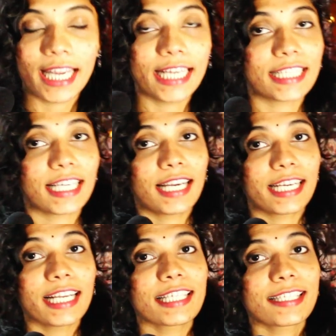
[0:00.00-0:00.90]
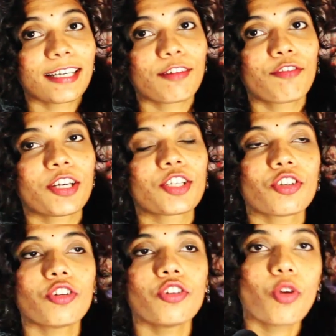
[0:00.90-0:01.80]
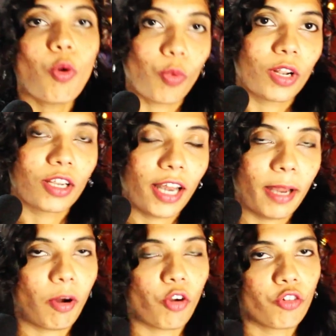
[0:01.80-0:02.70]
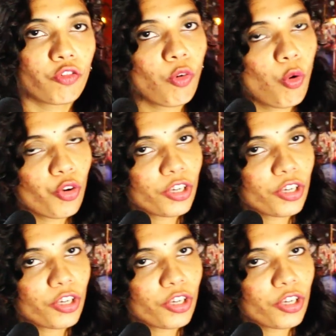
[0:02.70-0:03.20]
It's a realistic fiction novel about 4